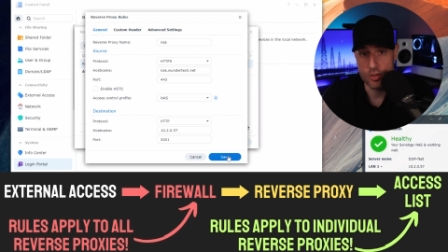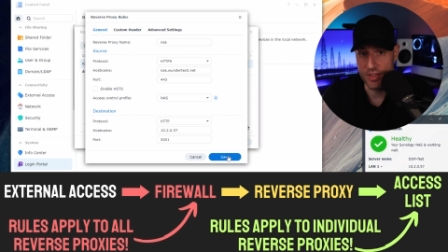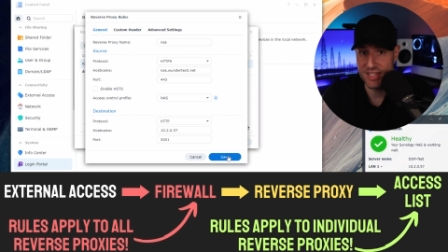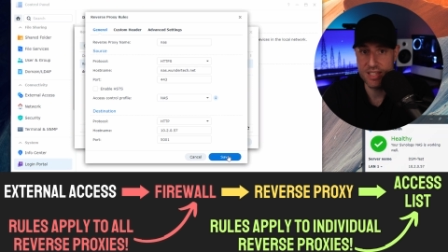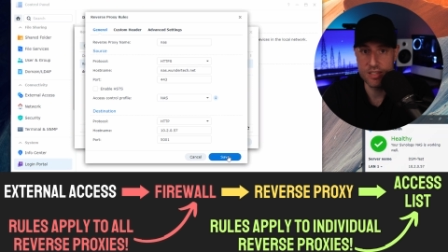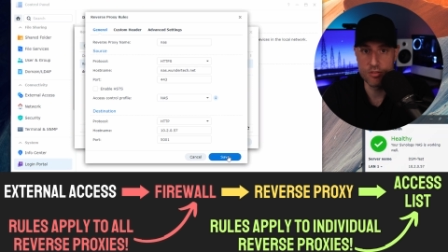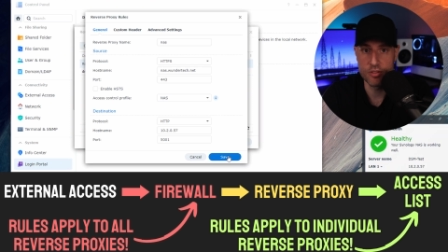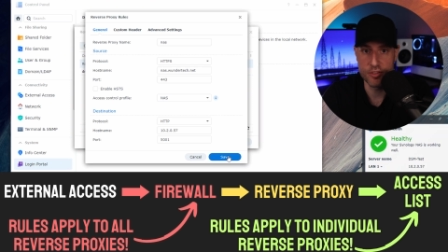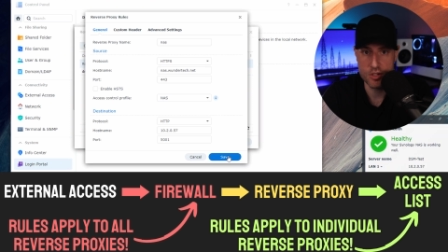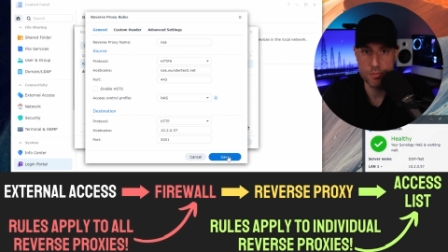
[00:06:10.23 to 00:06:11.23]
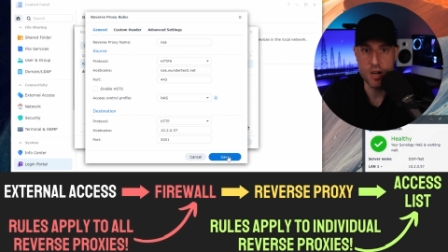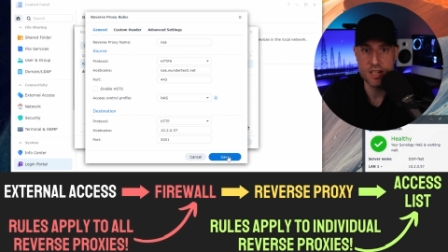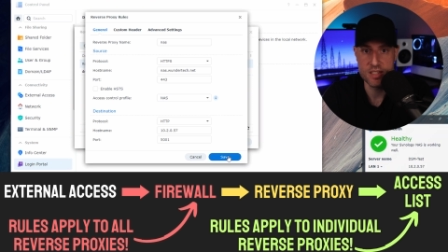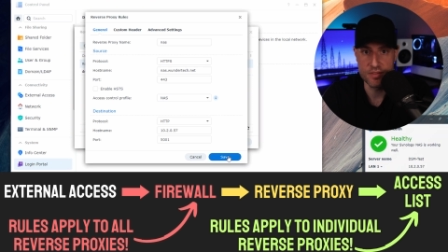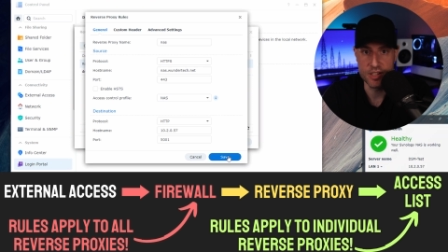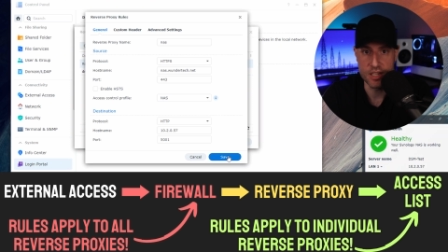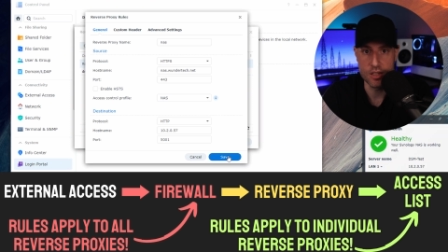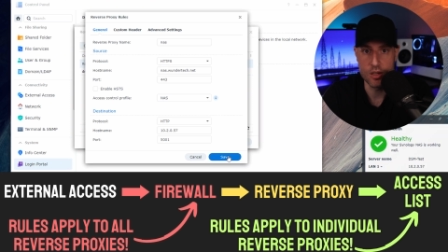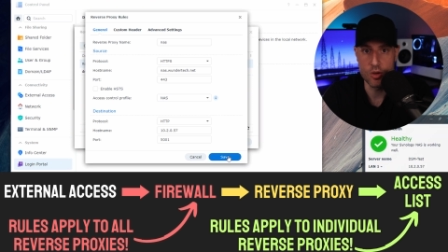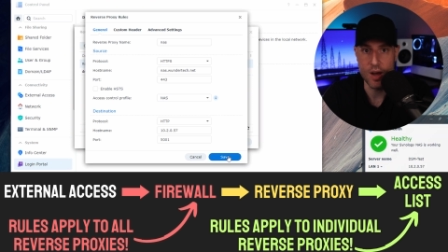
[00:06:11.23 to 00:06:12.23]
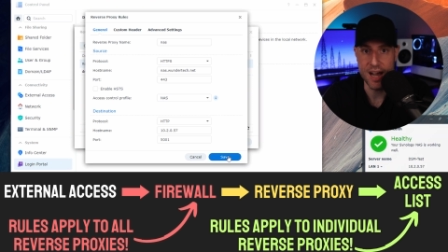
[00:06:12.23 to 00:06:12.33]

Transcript: So this isn't a reverse proxy video.